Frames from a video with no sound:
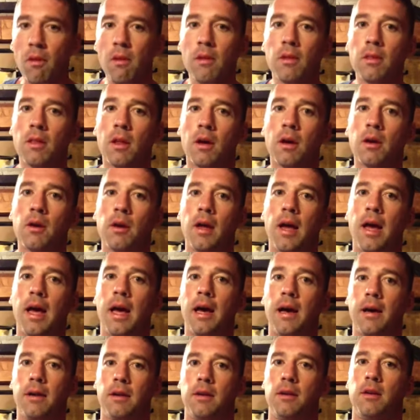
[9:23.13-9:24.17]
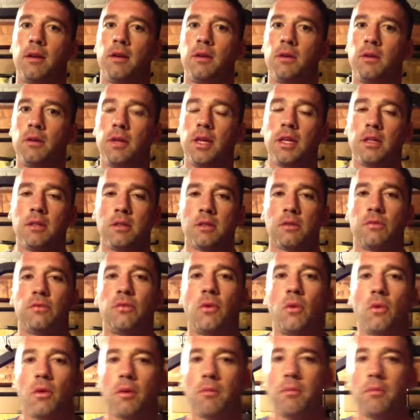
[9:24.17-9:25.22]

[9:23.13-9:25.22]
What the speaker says: learn how to do it, get your form